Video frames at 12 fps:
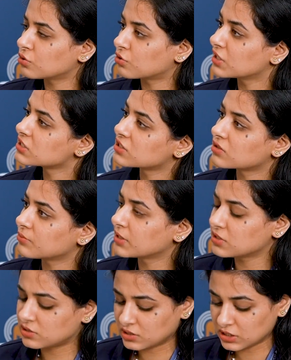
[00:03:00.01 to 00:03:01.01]
or
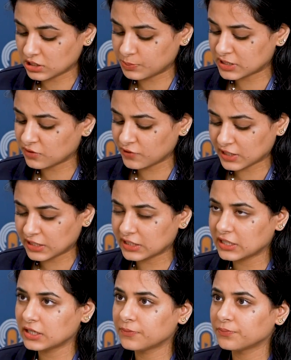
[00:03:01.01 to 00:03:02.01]
instrument
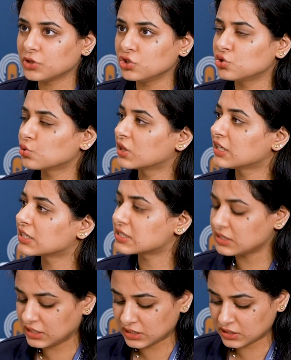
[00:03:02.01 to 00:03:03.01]
specifically do you think is
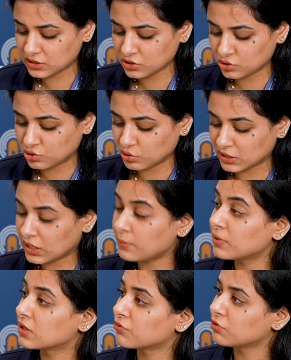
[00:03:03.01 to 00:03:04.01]
needed to enable the